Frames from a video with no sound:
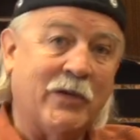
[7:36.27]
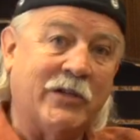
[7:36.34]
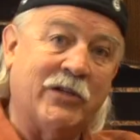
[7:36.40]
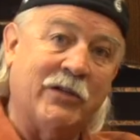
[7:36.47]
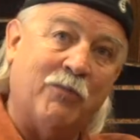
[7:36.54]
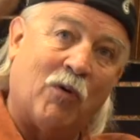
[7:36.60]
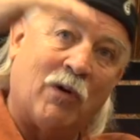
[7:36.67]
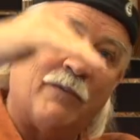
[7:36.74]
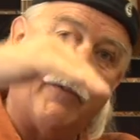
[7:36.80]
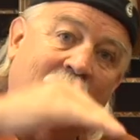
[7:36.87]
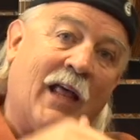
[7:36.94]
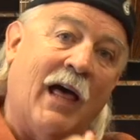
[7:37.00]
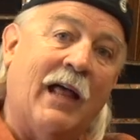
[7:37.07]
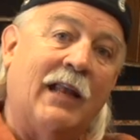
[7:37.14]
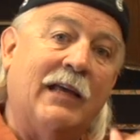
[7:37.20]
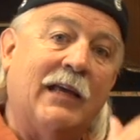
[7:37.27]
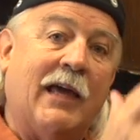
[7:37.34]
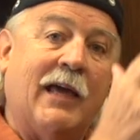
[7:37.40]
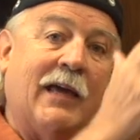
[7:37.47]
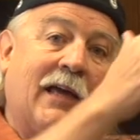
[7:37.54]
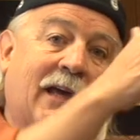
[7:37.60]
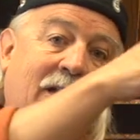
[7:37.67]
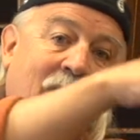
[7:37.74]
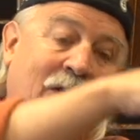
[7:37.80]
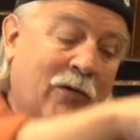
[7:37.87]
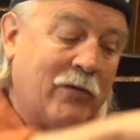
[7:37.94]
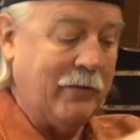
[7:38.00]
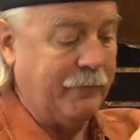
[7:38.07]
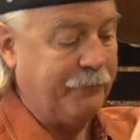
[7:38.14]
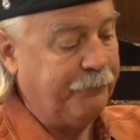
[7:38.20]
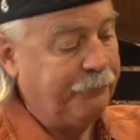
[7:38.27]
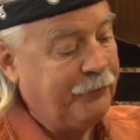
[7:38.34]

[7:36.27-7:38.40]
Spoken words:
which is more of a lollygagging note,